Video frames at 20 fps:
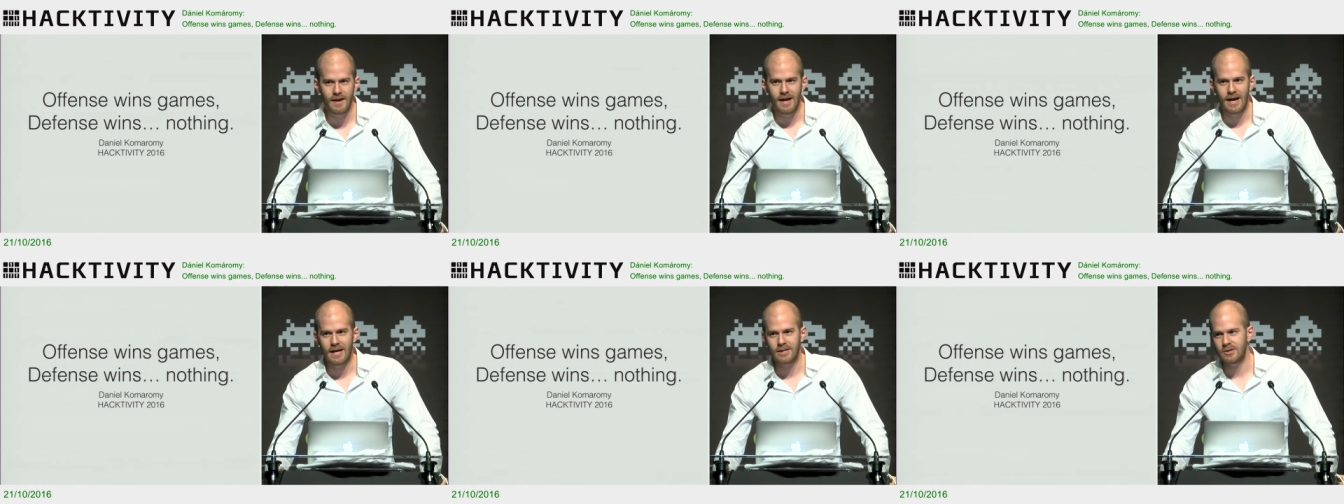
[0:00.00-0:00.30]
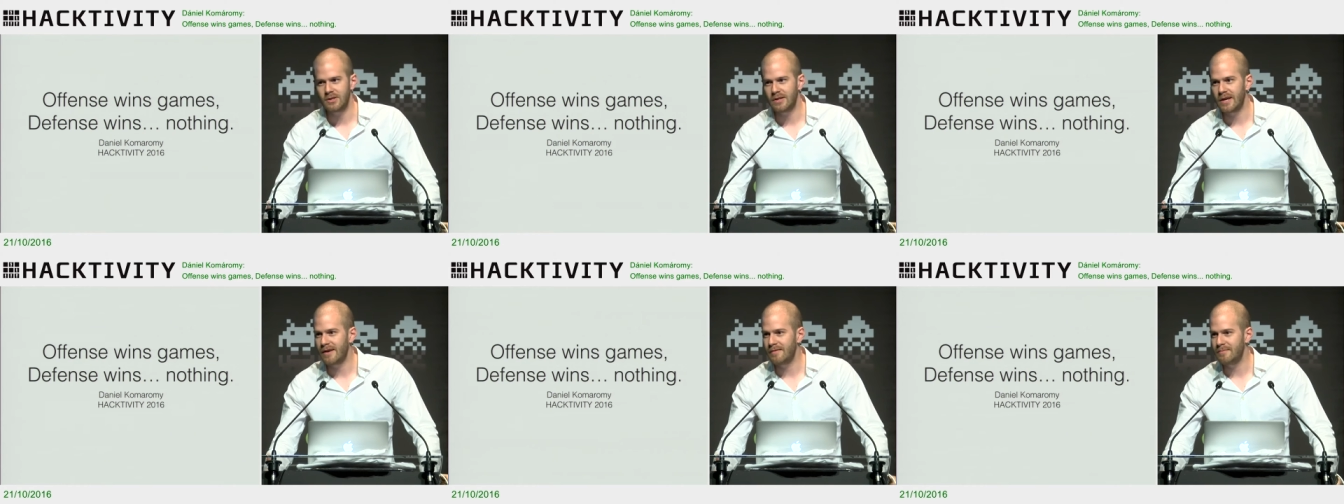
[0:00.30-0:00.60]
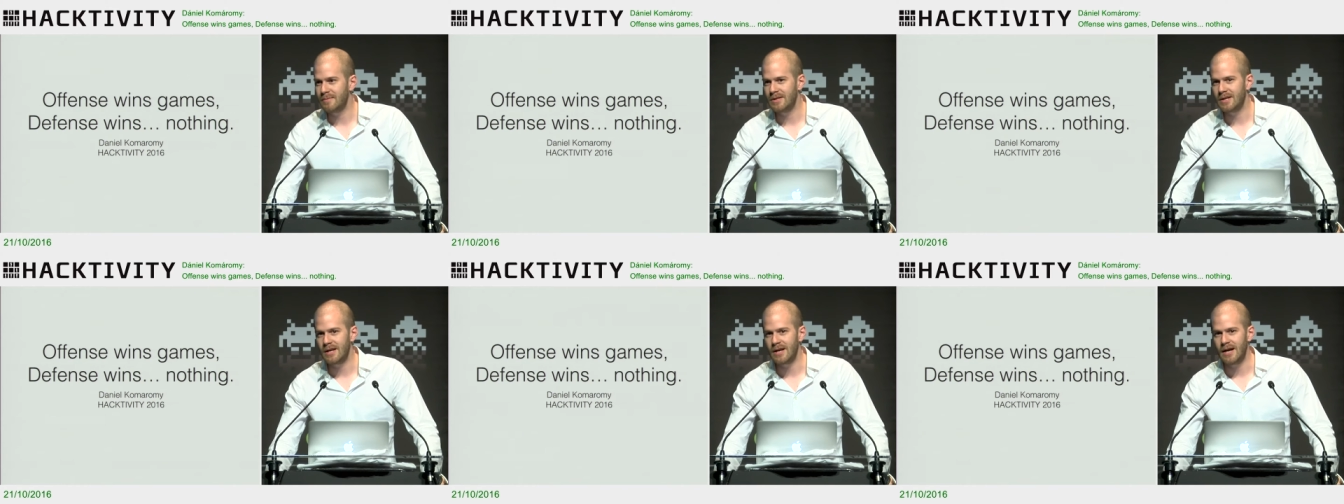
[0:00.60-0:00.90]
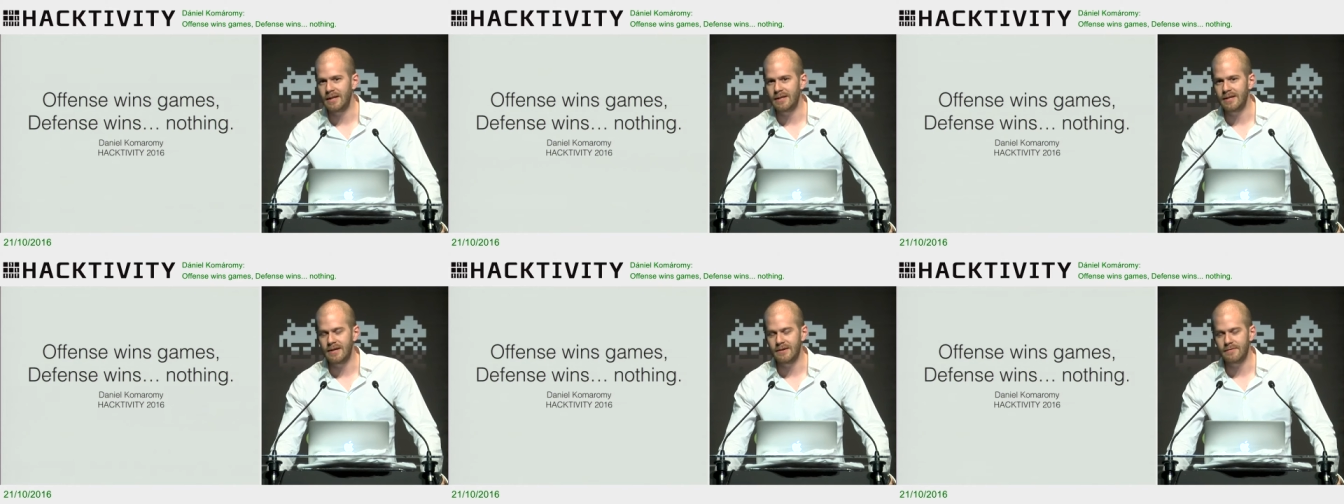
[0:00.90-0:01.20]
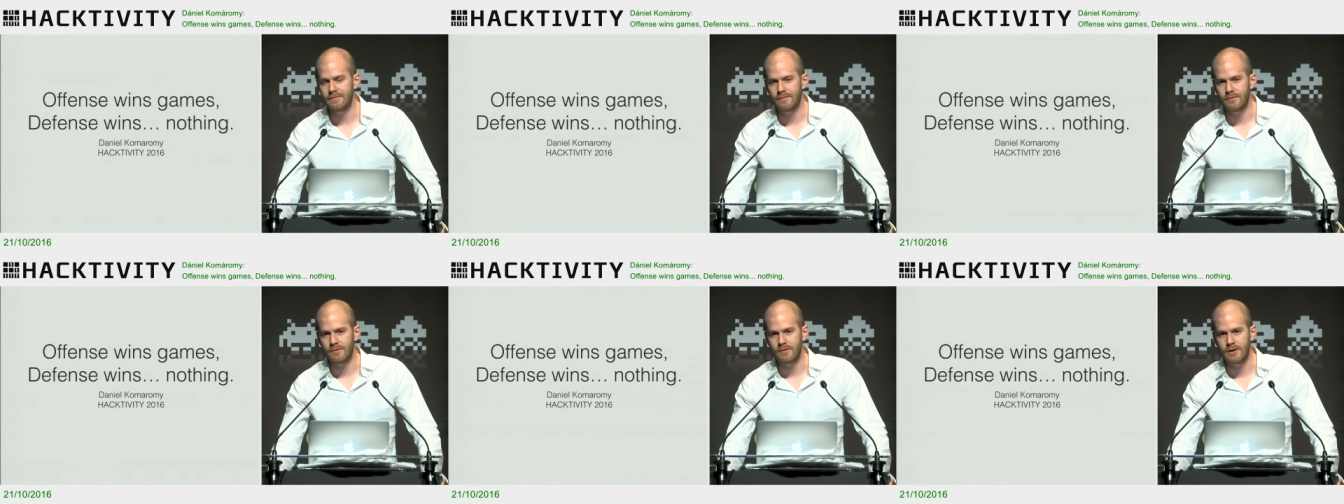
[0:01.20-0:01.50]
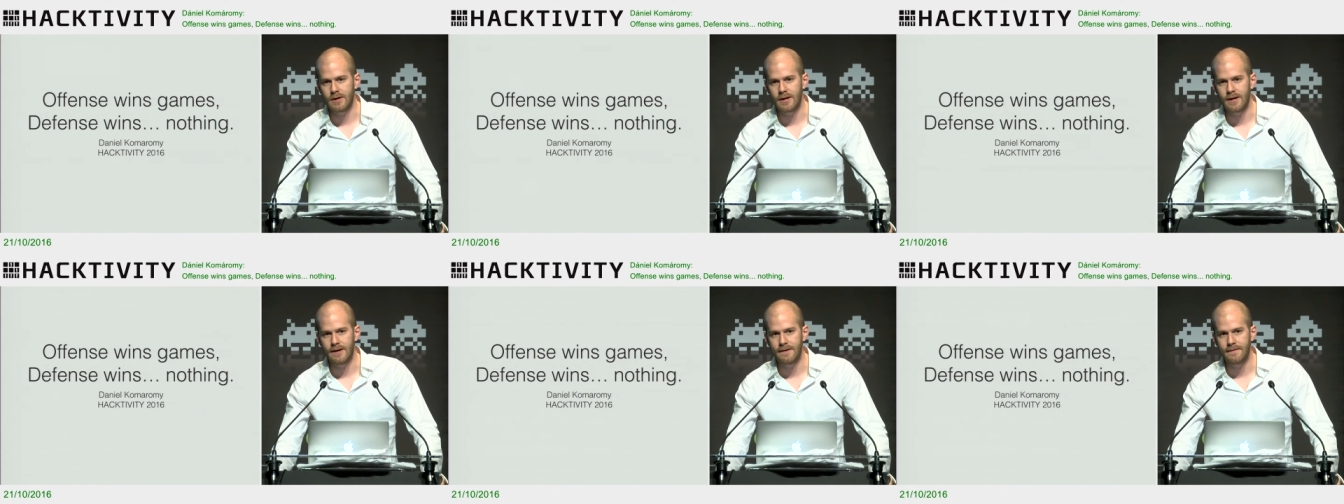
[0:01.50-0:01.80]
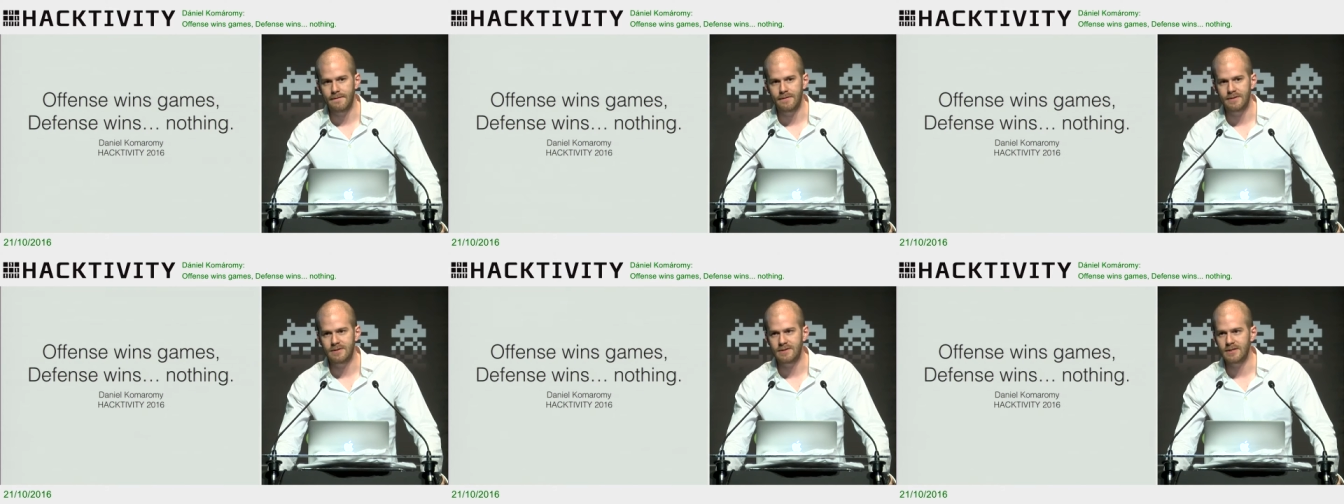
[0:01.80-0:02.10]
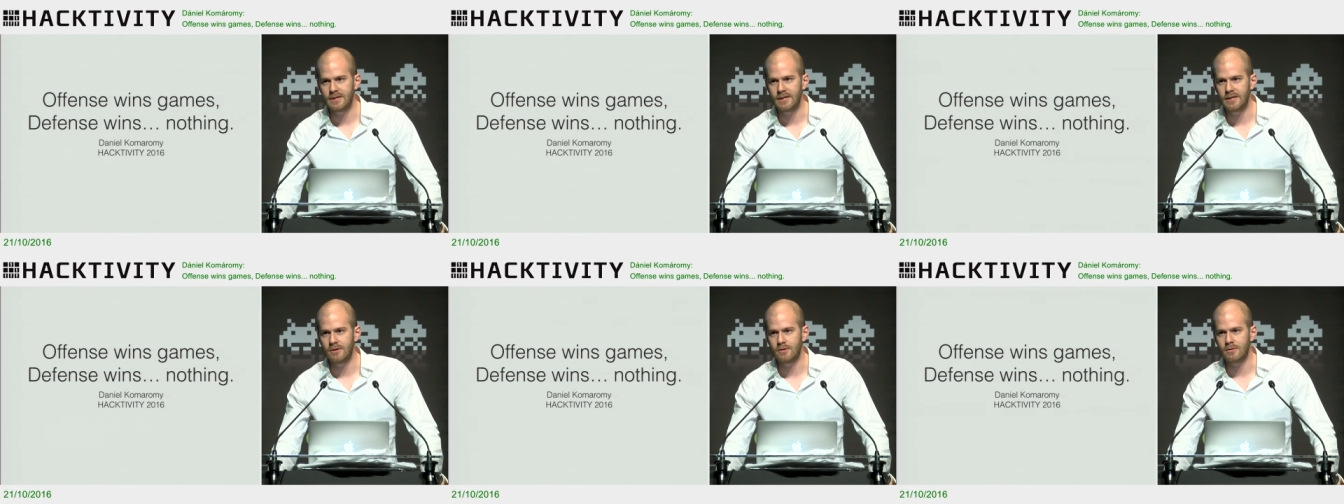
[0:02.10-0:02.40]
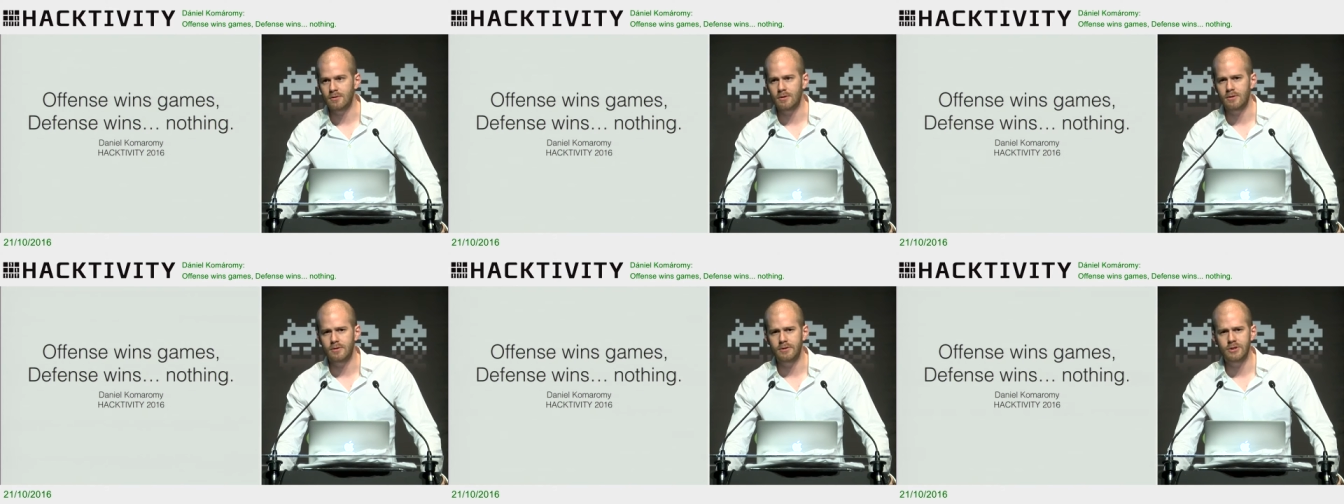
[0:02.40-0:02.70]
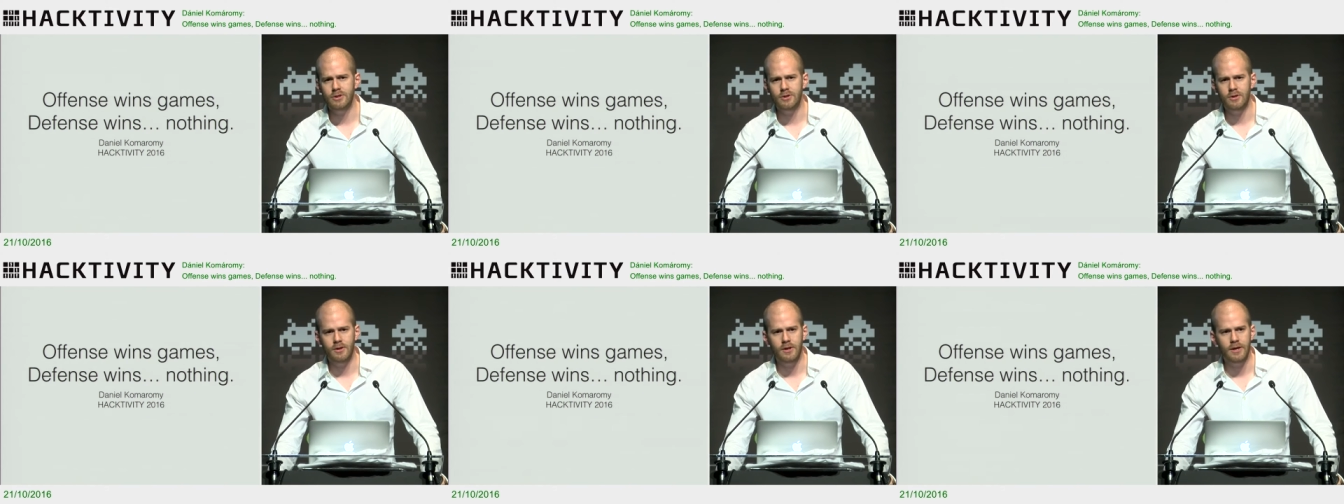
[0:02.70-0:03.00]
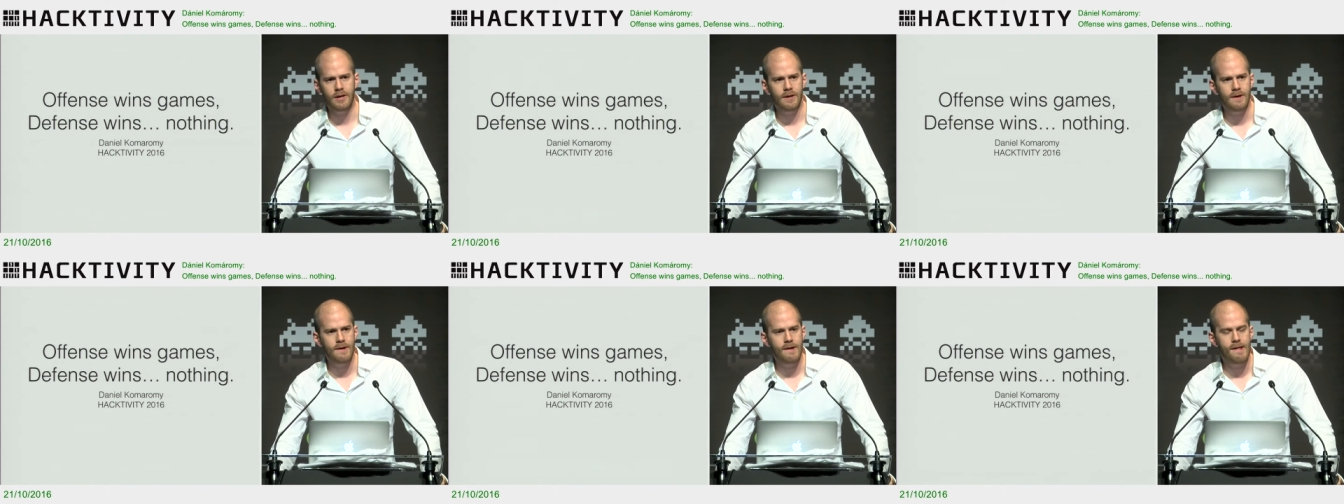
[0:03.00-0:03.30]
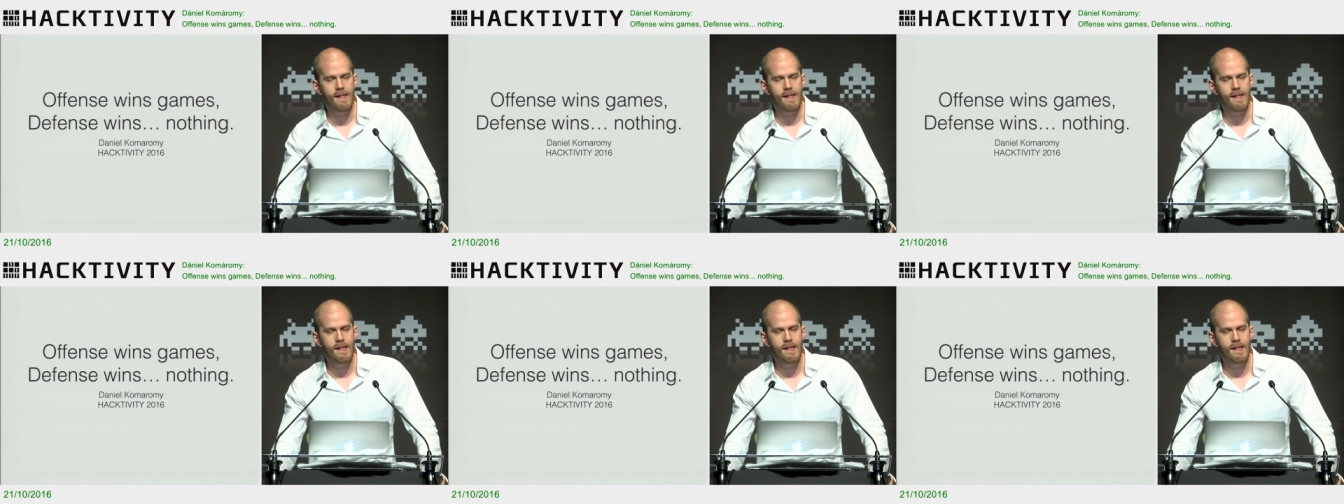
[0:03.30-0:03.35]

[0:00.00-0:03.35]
actually gave me the idea for this keynote originally.